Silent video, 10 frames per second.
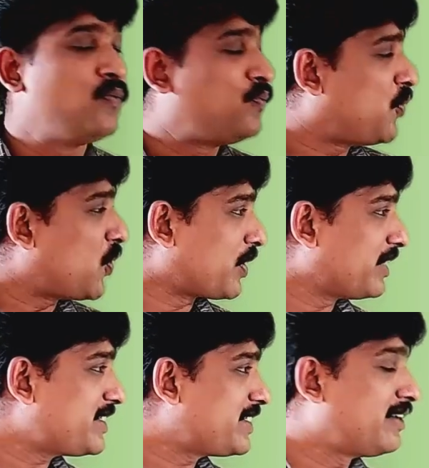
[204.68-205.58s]

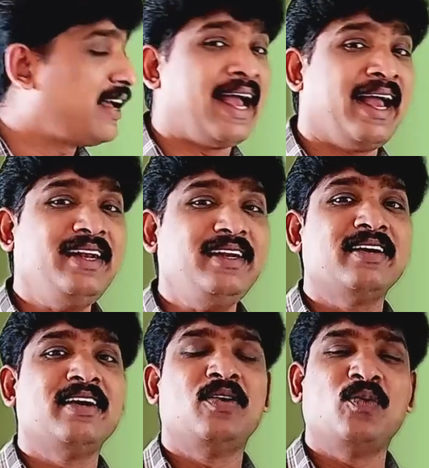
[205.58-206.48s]
forest
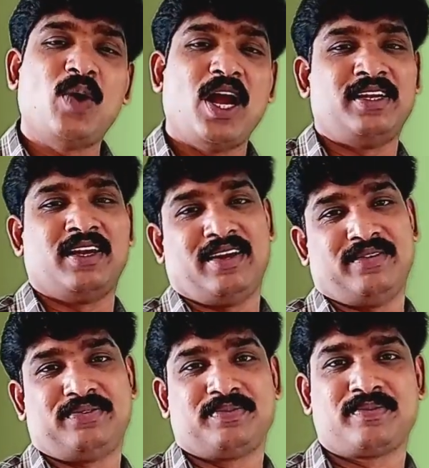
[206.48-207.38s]
and
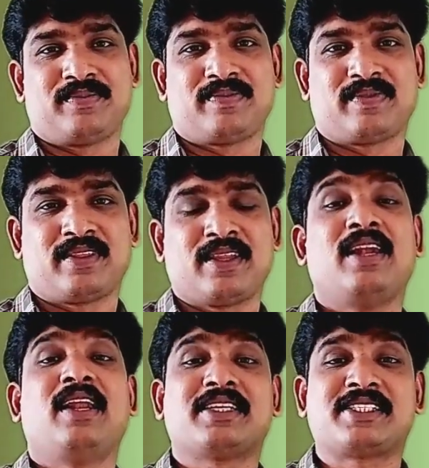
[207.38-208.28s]
wildlife.
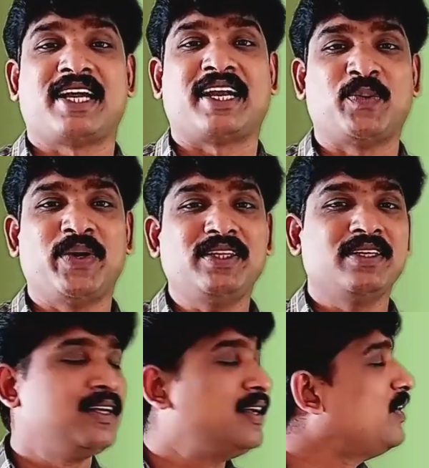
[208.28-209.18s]
Let us start
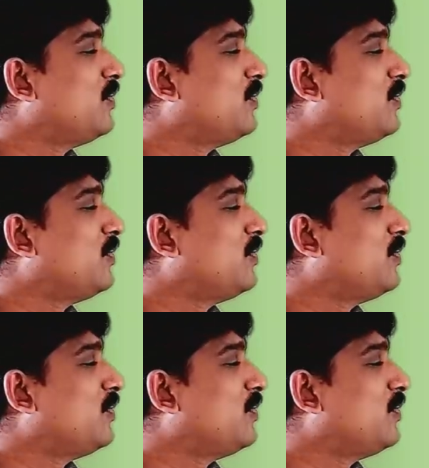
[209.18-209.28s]
with